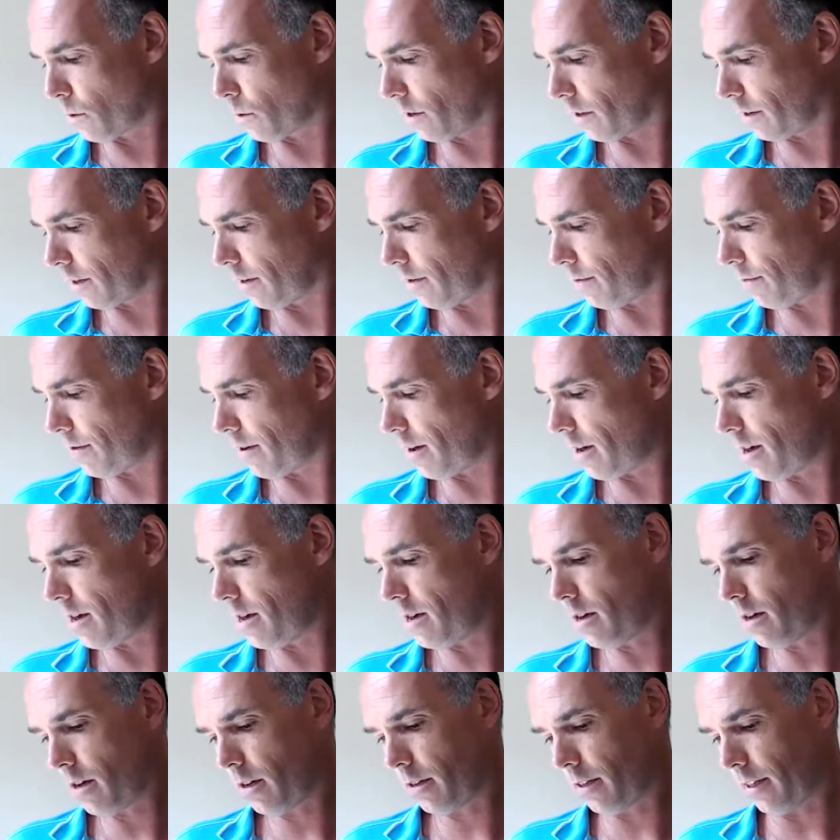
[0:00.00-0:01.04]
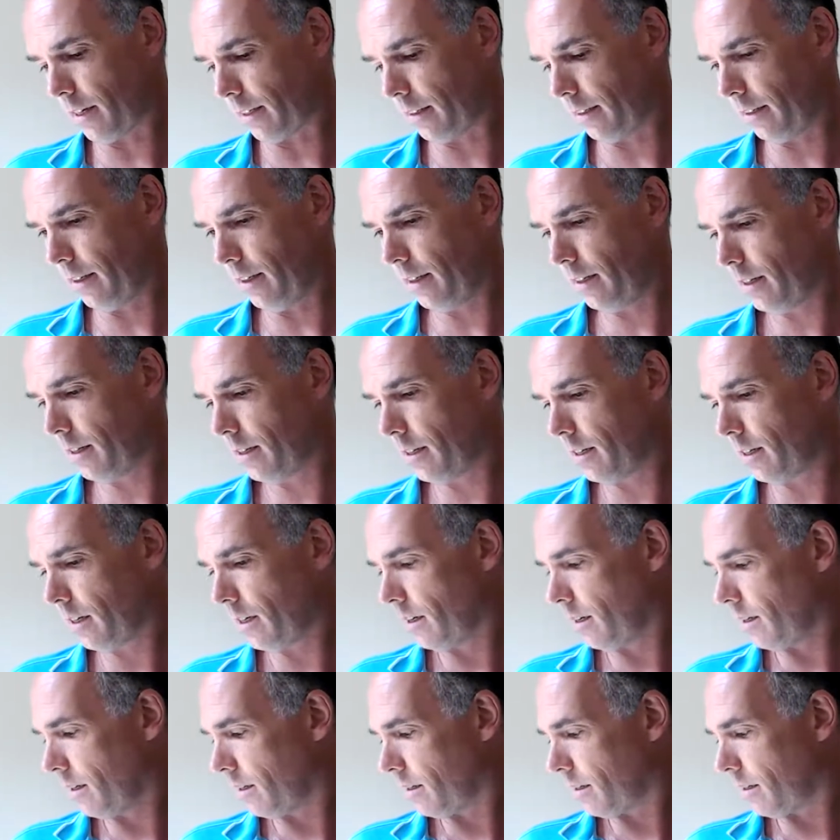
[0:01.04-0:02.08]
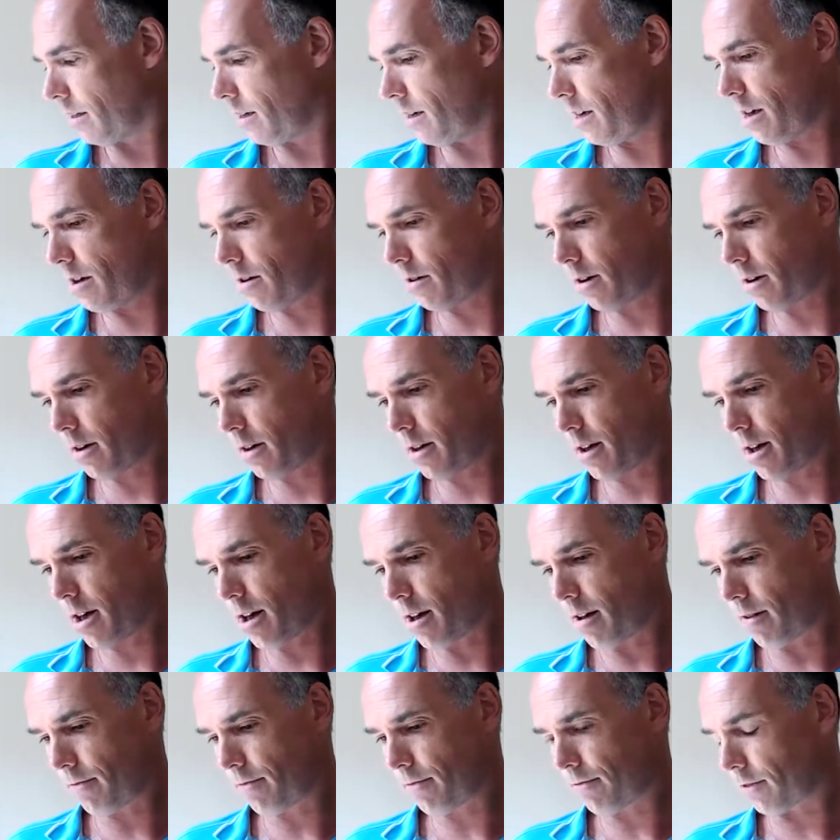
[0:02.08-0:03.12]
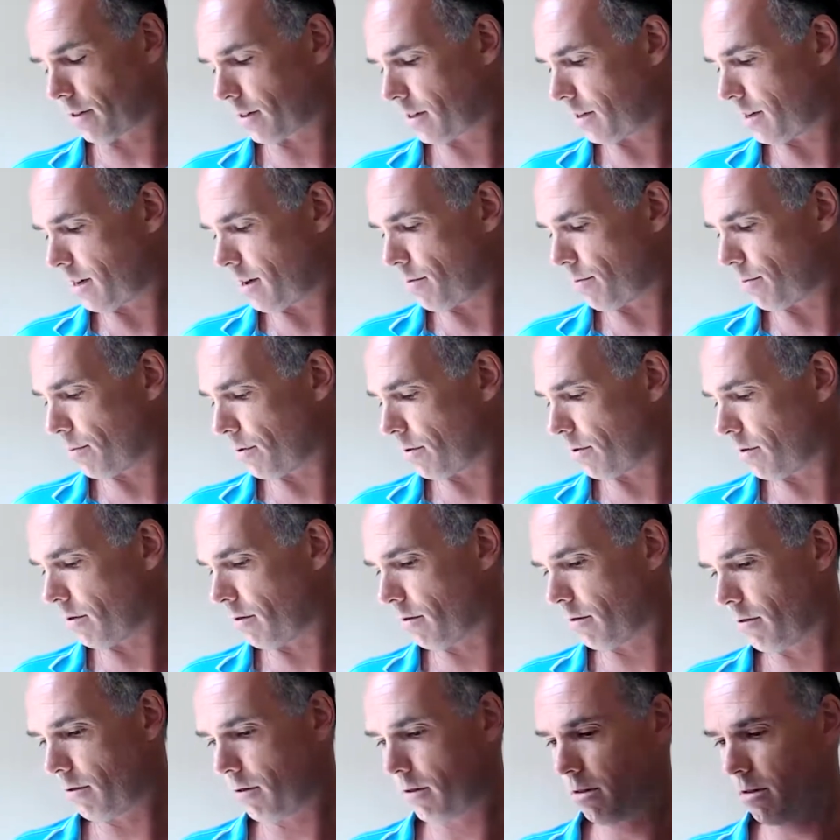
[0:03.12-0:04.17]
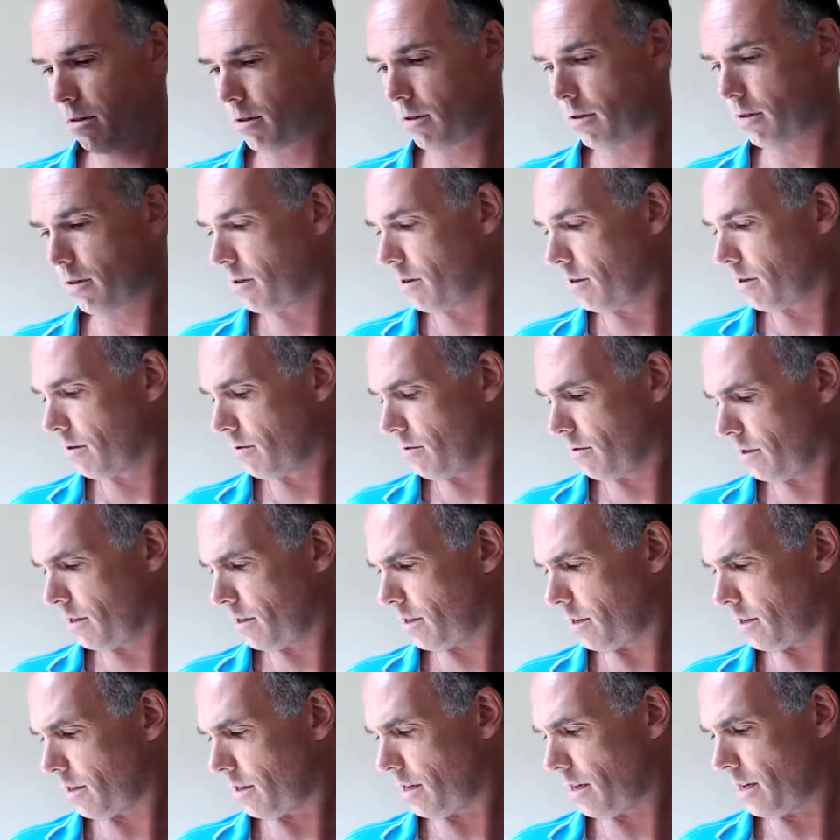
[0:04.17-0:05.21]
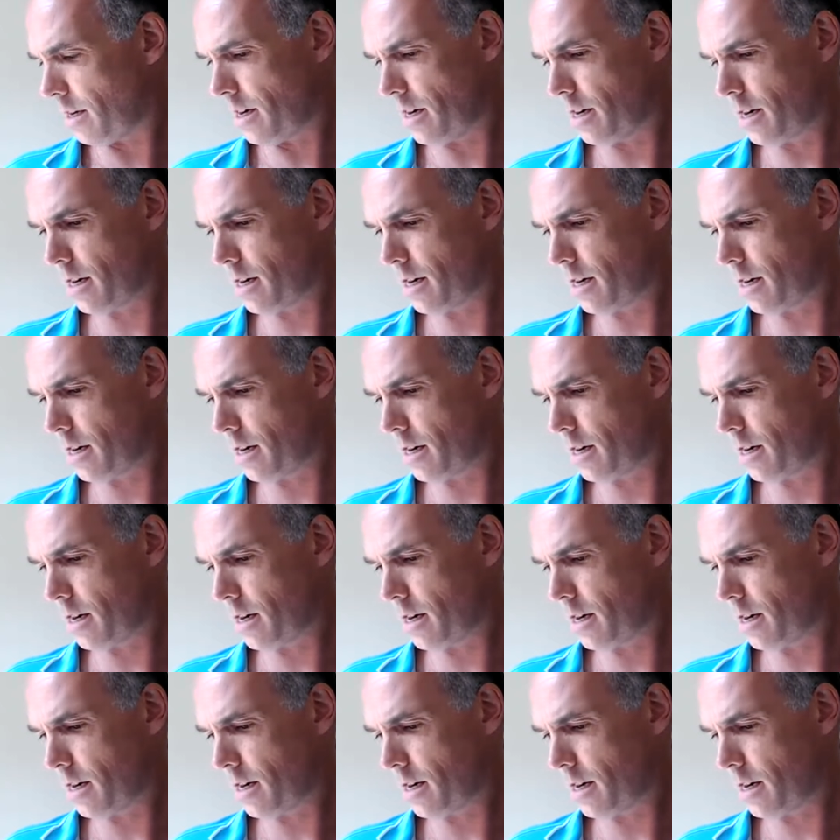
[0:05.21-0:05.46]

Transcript: World Cafe technique. Here I have, for example, let's see,